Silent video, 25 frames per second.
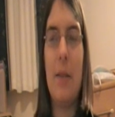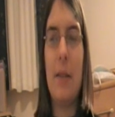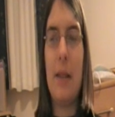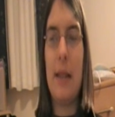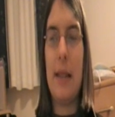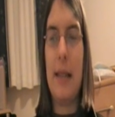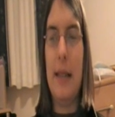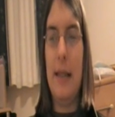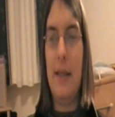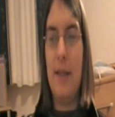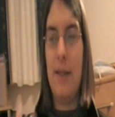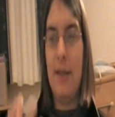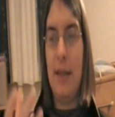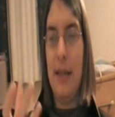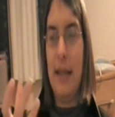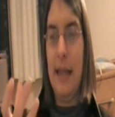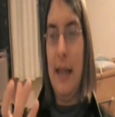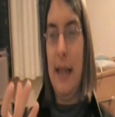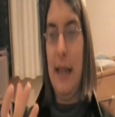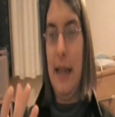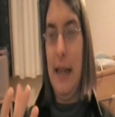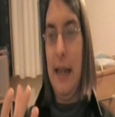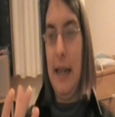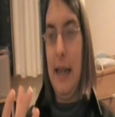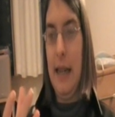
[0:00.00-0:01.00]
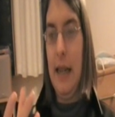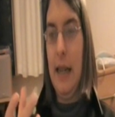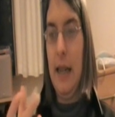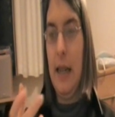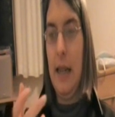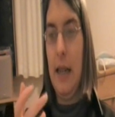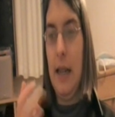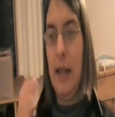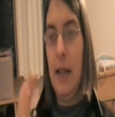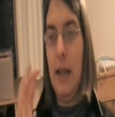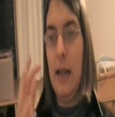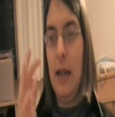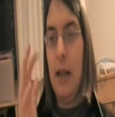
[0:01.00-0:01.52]
on to and saying,
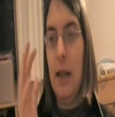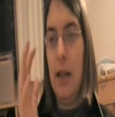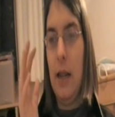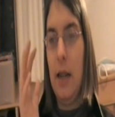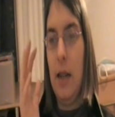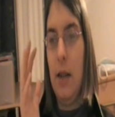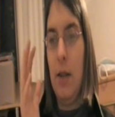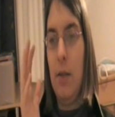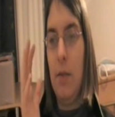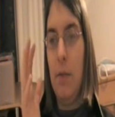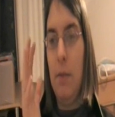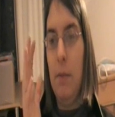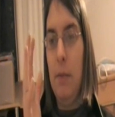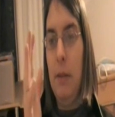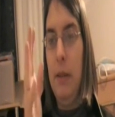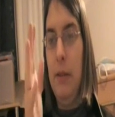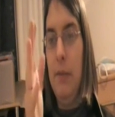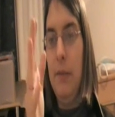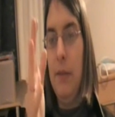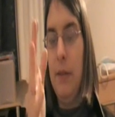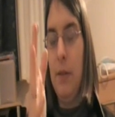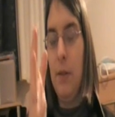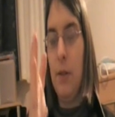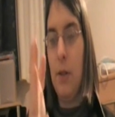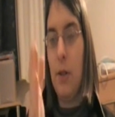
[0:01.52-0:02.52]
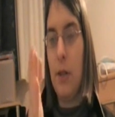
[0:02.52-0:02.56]
refill